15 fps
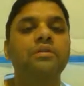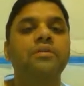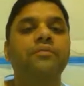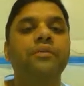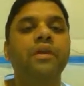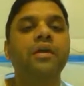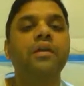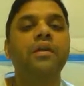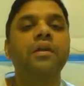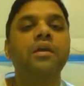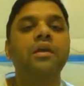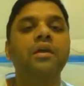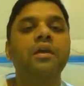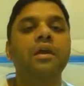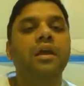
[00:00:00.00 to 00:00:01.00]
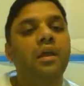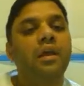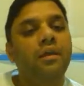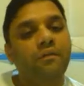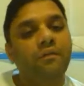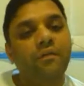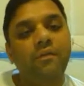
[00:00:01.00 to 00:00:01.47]
What is the fear?
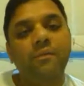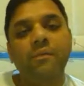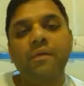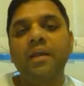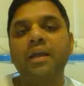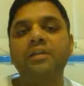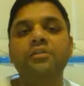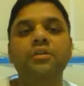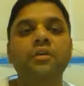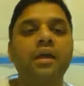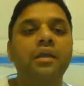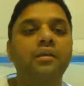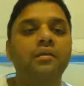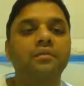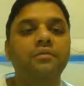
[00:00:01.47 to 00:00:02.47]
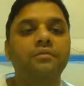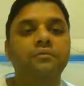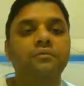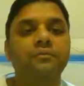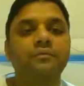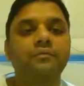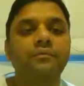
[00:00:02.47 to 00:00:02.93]
Every die.
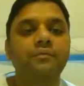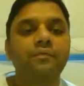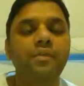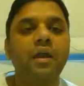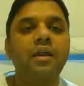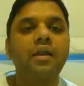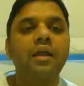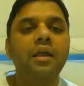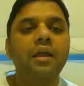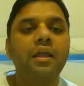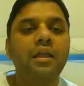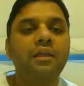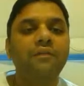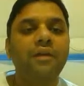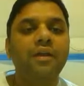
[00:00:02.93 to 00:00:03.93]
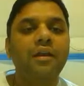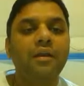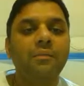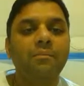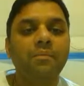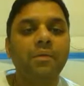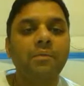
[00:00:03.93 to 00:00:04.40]
Right?
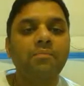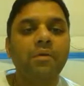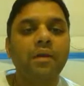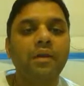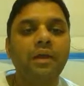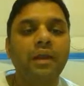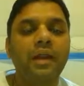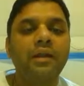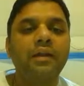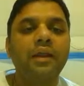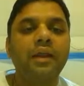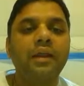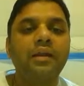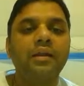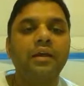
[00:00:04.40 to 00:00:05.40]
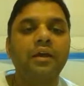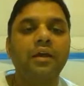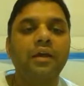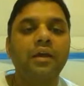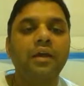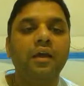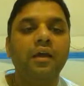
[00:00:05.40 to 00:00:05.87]
Even people, great demons